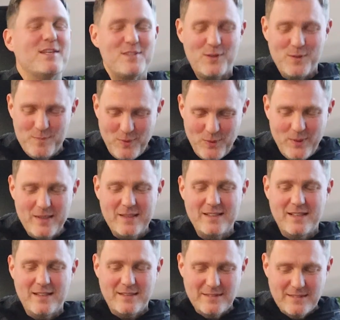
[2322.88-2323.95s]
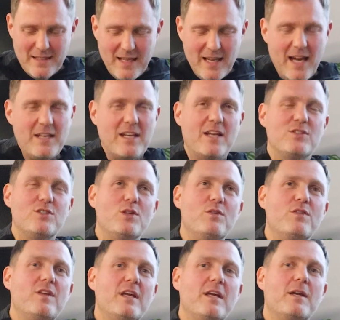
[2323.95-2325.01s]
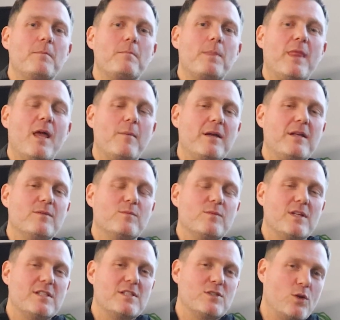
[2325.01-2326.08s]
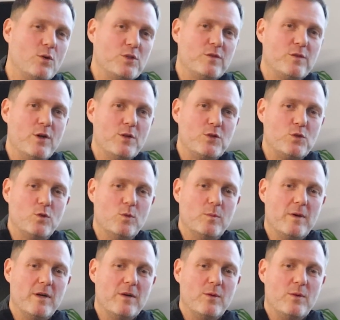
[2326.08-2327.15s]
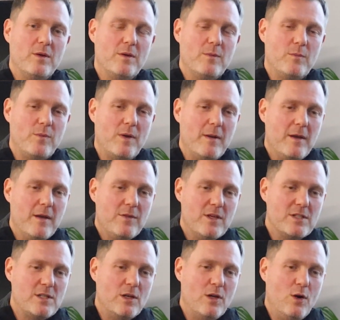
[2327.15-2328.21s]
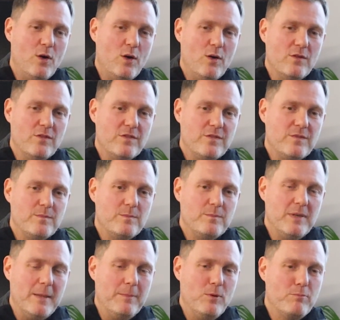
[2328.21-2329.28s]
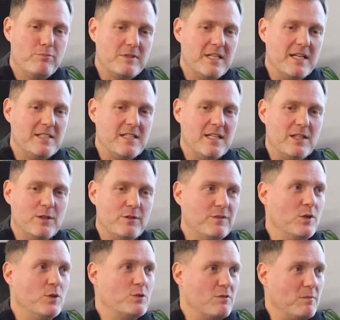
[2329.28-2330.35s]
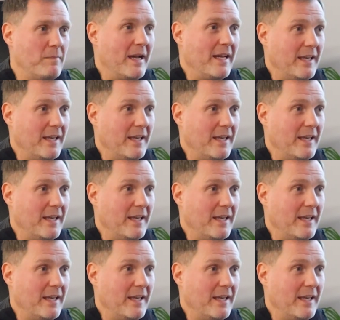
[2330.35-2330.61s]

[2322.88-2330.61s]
that's a good point. Yeah. And do you think, I mean, this is controversial, but there's a lot of people predicting the future of